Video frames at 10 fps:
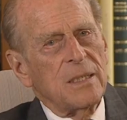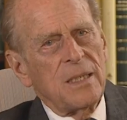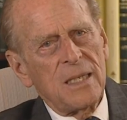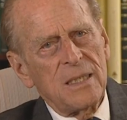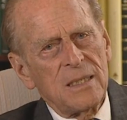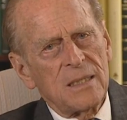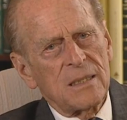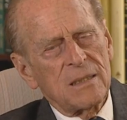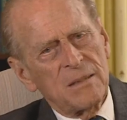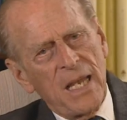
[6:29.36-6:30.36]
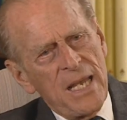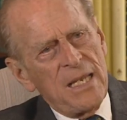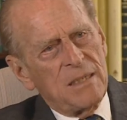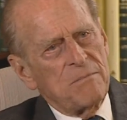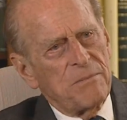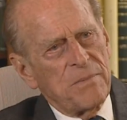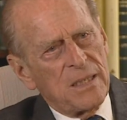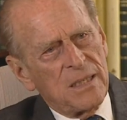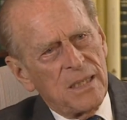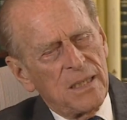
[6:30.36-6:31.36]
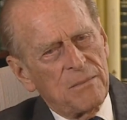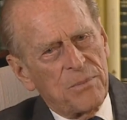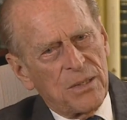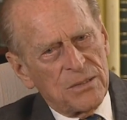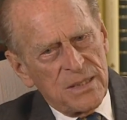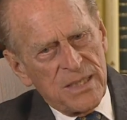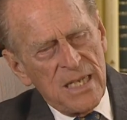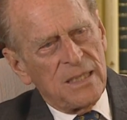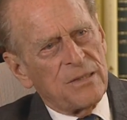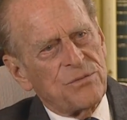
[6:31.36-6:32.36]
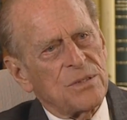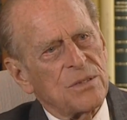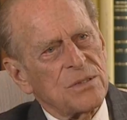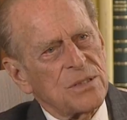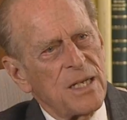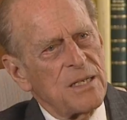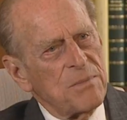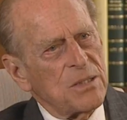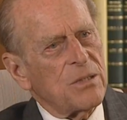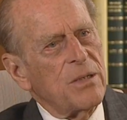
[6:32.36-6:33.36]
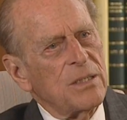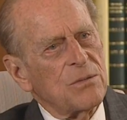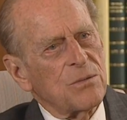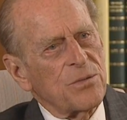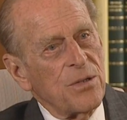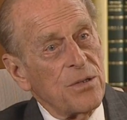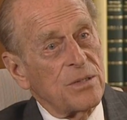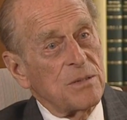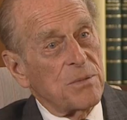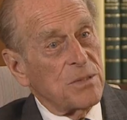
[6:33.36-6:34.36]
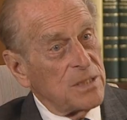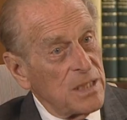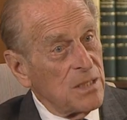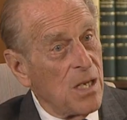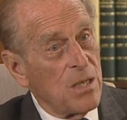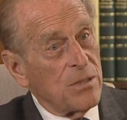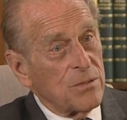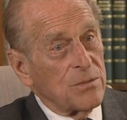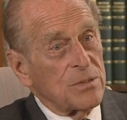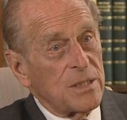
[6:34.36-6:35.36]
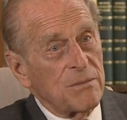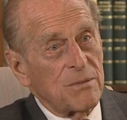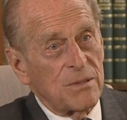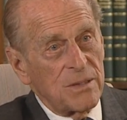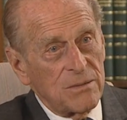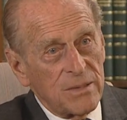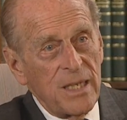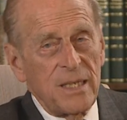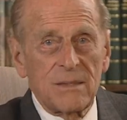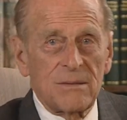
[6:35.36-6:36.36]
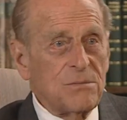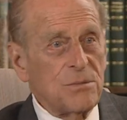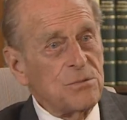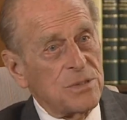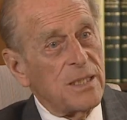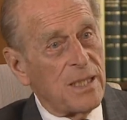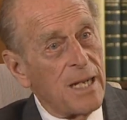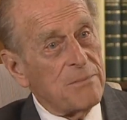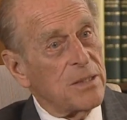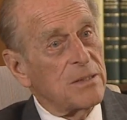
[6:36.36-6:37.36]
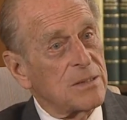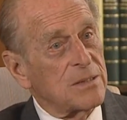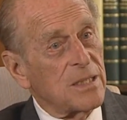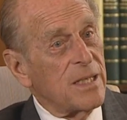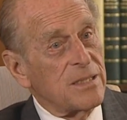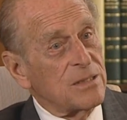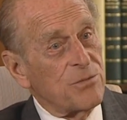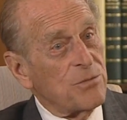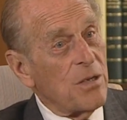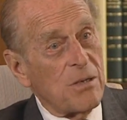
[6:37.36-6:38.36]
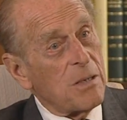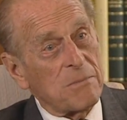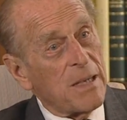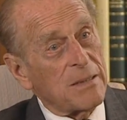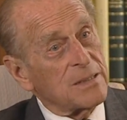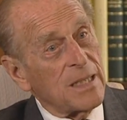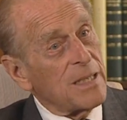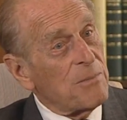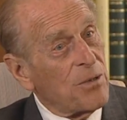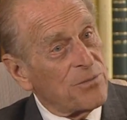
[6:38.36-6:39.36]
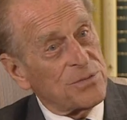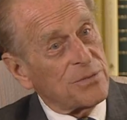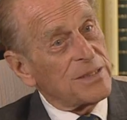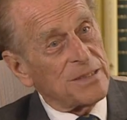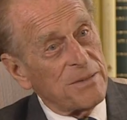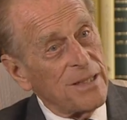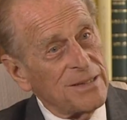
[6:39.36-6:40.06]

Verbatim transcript: And I think a, it, it, because it then gives the designer much greater authority because he can argue and say, well, okay, you, you said I'm going to design this. If you don't like my design, I'm off, so you get somebody